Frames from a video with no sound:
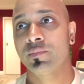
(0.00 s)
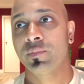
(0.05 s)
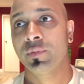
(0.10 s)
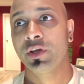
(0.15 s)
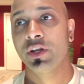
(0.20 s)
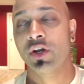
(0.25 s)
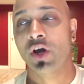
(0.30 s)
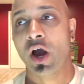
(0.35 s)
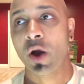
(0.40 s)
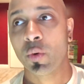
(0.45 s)

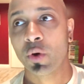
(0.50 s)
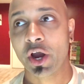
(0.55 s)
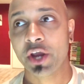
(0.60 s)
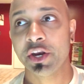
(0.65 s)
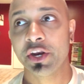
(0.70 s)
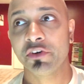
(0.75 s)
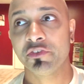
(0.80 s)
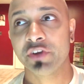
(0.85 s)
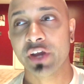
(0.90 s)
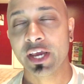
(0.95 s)

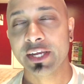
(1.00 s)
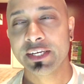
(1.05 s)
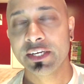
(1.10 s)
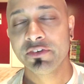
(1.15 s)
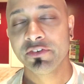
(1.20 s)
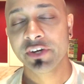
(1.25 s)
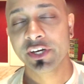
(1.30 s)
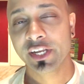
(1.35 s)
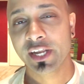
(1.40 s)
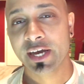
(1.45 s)
I did
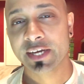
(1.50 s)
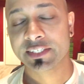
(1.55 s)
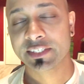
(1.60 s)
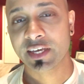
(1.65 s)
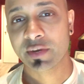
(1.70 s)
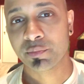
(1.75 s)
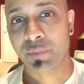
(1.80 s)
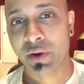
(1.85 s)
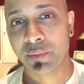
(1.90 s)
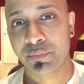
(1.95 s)
realize
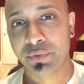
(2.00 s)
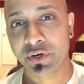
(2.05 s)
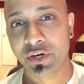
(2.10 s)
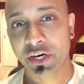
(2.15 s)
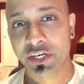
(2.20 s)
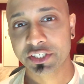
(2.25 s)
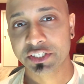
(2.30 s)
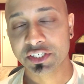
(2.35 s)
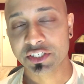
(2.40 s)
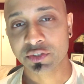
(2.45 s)
that my
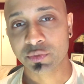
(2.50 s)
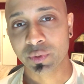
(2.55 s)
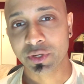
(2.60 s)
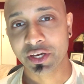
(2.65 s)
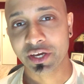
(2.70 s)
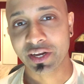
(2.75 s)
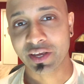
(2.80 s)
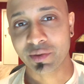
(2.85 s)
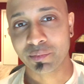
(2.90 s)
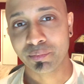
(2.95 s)
productions were
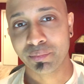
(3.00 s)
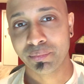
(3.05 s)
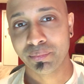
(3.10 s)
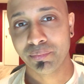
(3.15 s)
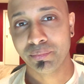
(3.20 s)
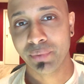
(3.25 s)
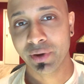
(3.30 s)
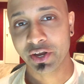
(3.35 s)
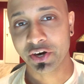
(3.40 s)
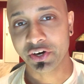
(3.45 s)
getting
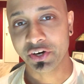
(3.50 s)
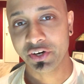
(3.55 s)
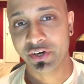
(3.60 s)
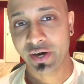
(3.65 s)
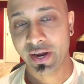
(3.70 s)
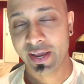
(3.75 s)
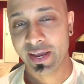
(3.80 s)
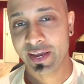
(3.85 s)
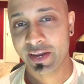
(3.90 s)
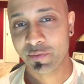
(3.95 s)
better,
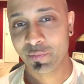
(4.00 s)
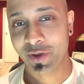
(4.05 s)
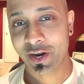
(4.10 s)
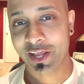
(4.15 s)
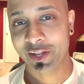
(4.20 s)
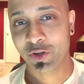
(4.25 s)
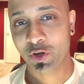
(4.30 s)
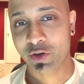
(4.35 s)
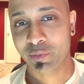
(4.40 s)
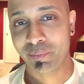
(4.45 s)
and when I
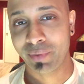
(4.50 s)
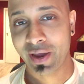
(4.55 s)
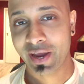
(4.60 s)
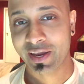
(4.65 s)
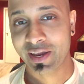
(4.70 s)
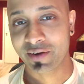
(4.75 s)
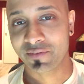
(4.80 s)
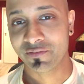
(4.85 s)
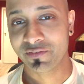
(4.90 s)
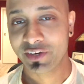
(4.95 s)
look
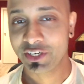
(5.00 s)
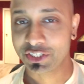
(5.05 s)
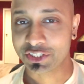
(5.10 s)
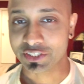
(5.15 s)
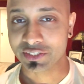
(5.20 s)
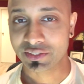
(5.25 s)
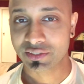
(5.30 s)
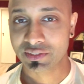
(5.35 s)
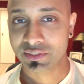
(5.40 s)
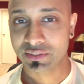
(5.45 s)
back at
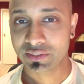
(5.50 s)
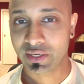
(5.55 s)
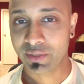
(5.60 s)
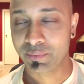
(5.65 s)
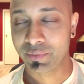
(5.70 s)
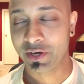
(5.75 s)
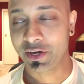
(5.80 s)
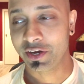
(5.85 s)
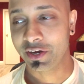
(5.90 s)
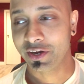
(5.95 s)
Visions,
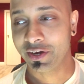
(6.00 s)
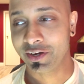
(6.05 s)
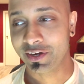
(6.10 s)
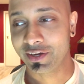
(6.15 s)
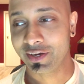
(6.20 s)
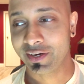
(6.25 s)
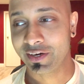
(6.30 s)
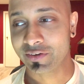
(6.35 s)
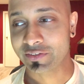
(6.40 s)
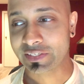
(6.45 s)

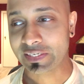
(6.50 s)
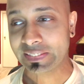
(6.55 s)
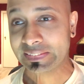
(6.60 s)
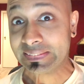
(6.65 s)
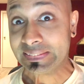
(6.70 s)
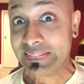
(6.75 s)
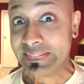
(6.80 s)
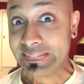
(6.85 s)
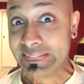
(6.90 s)
and I was like,